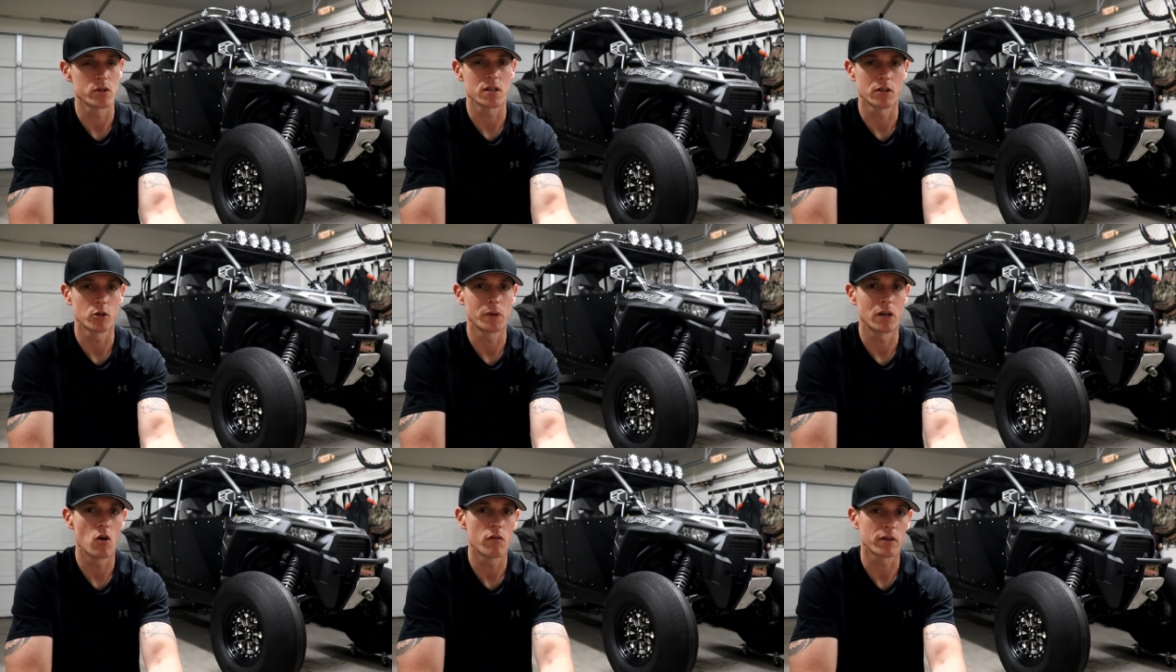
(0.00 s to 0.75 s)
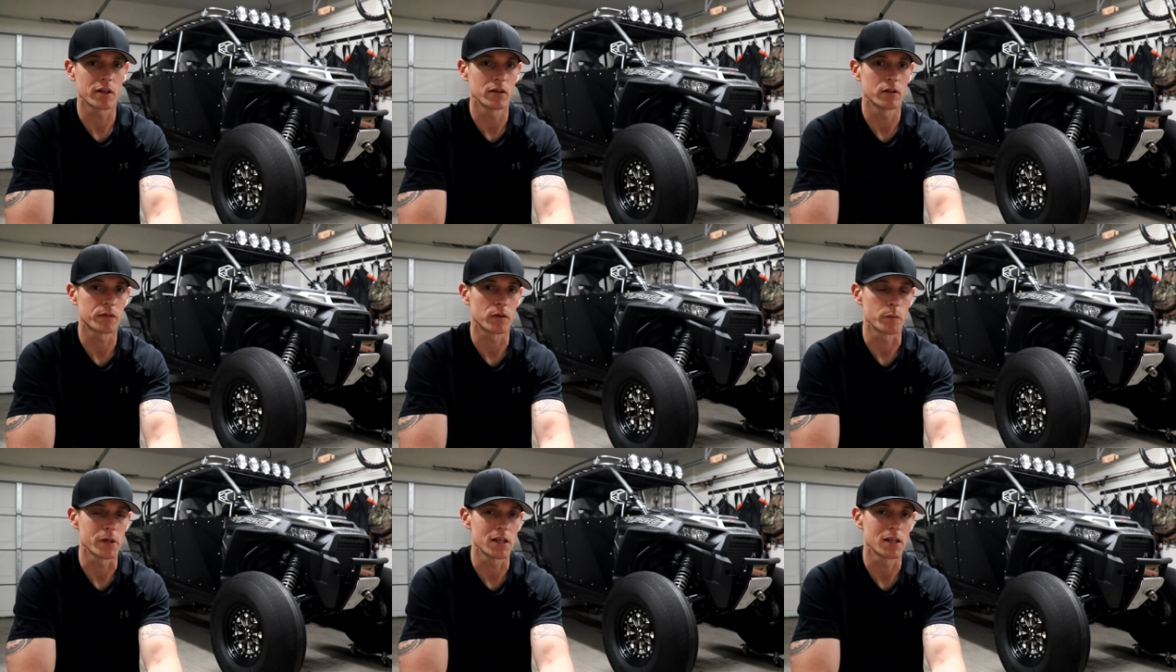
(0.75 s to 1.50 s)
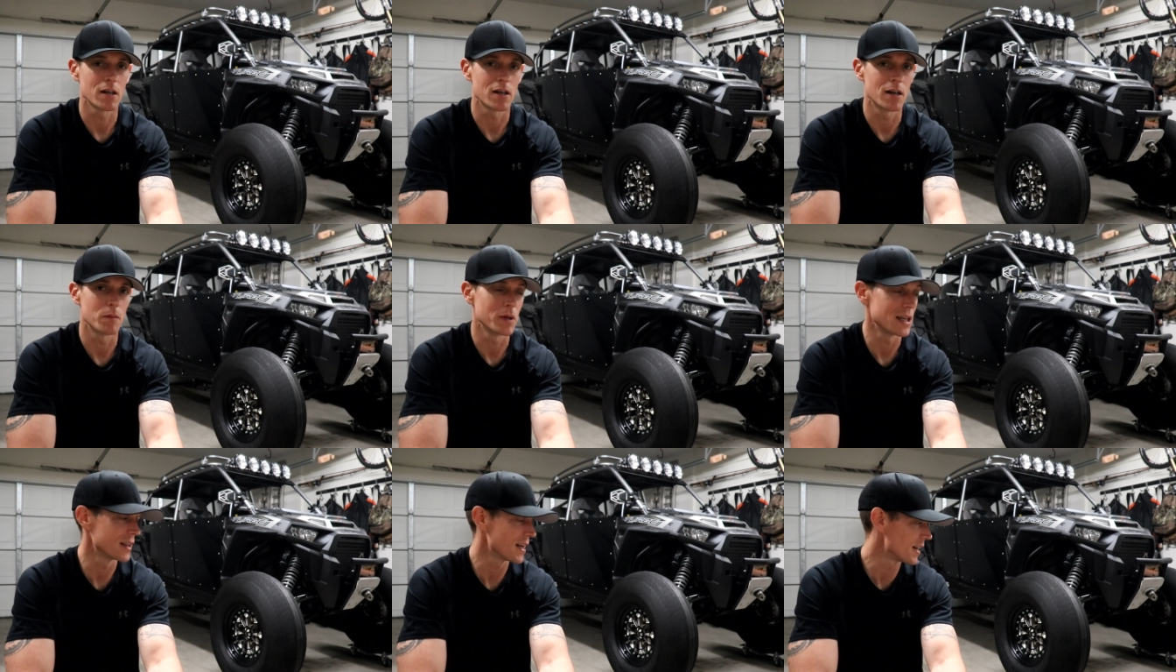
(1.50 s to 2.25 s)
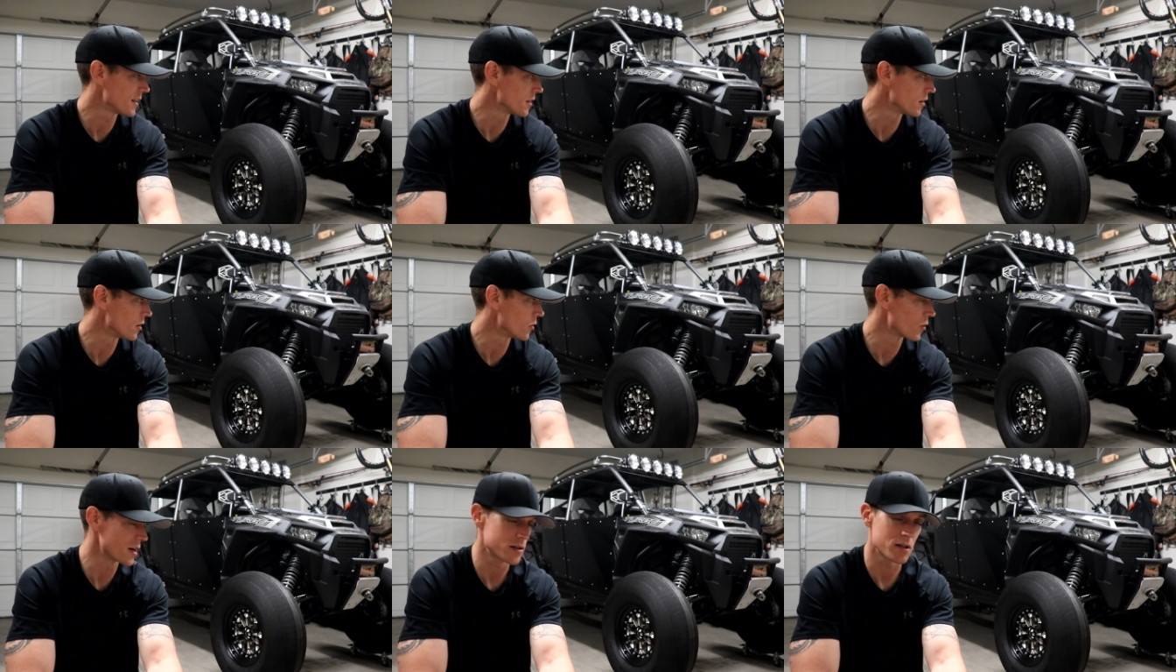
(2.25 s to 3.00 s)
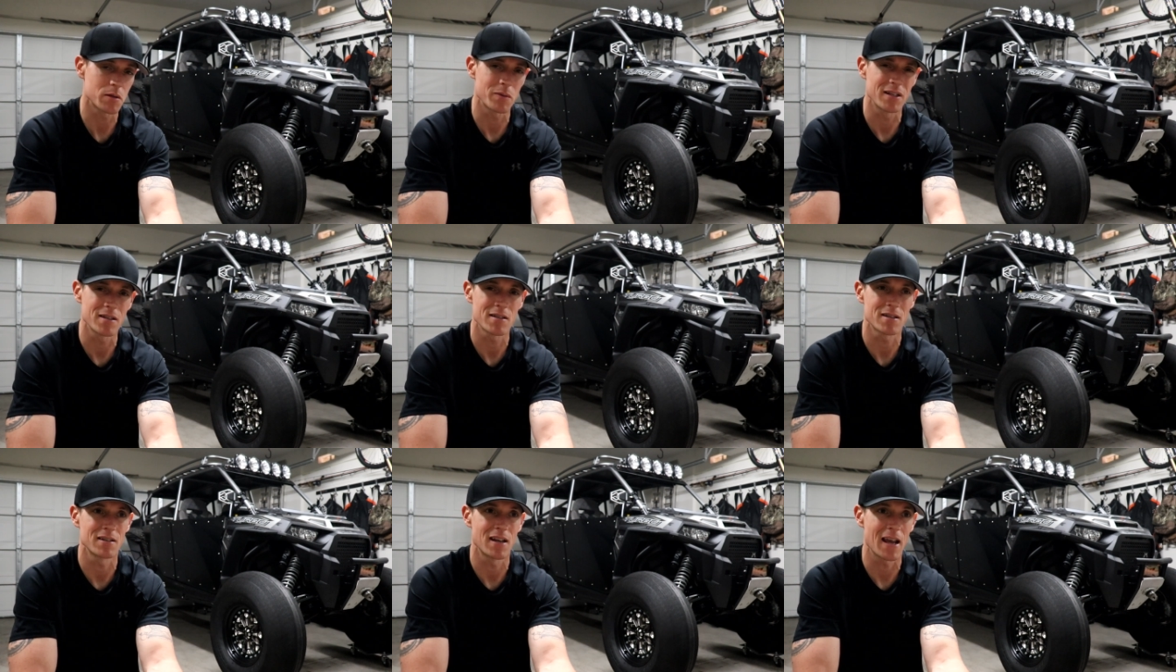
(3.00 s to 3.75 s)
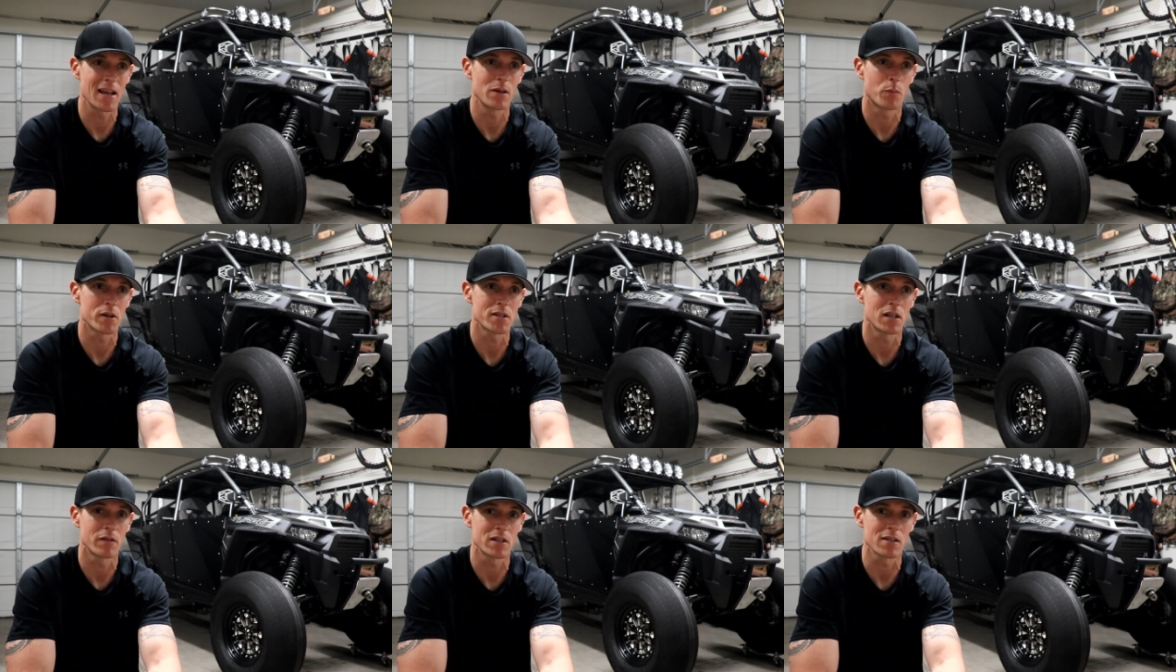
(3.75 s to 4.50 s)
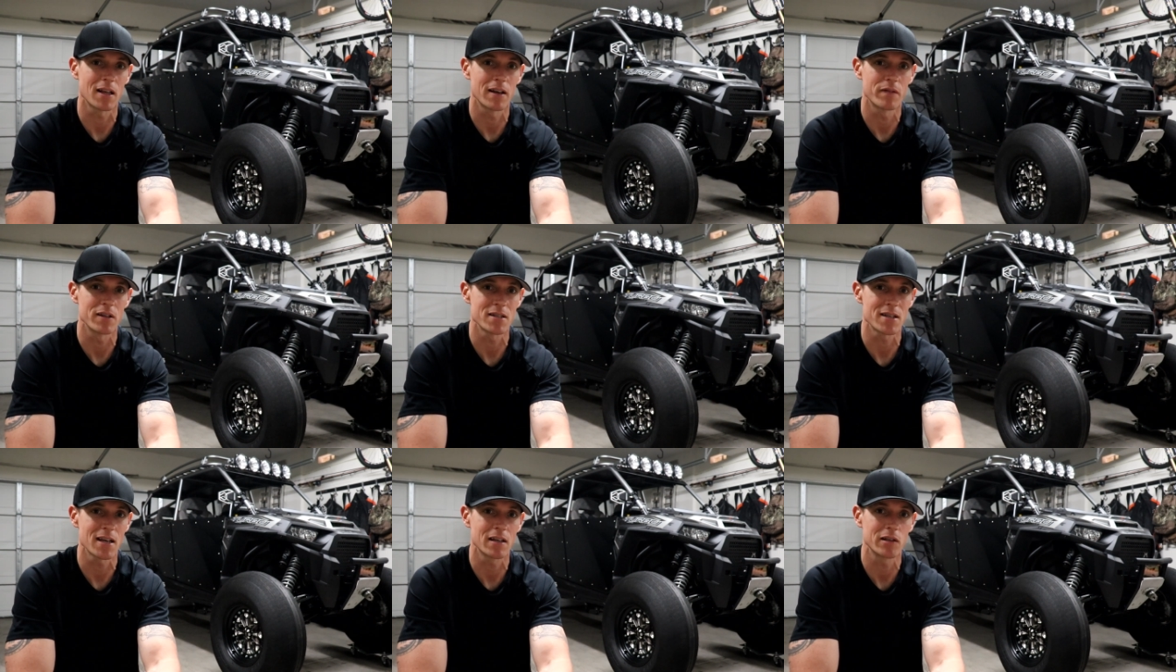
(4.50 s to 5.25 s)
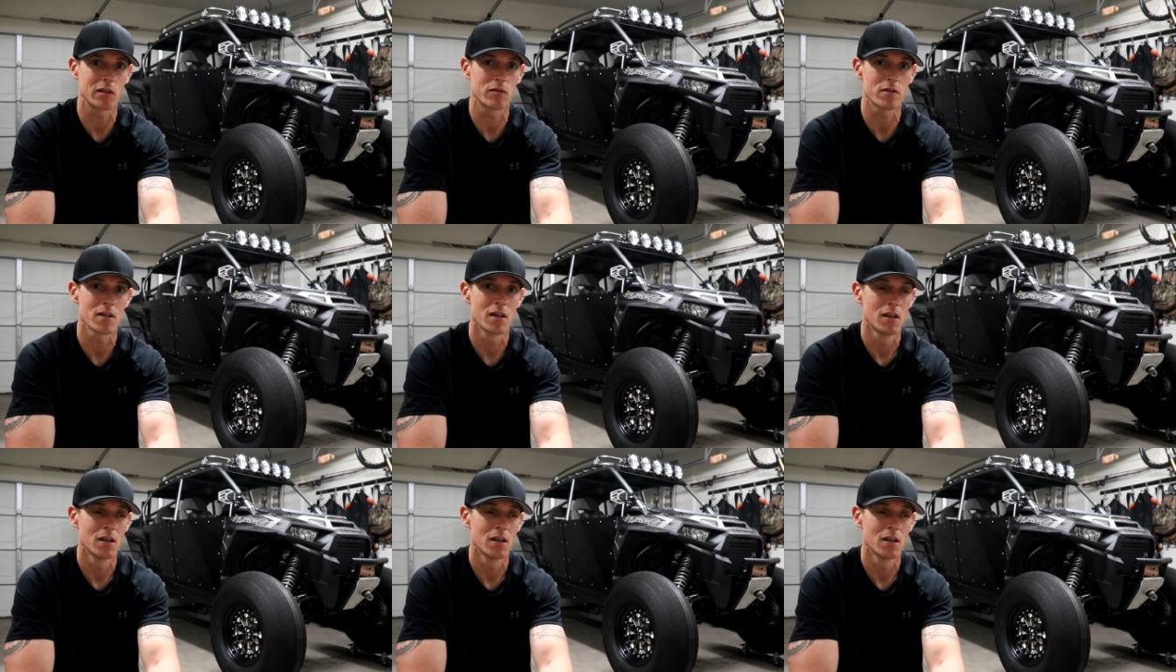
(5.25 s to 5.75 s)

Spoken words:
was a little bit overkill for me, being that the Razor spends 80% of its life in sand dunes,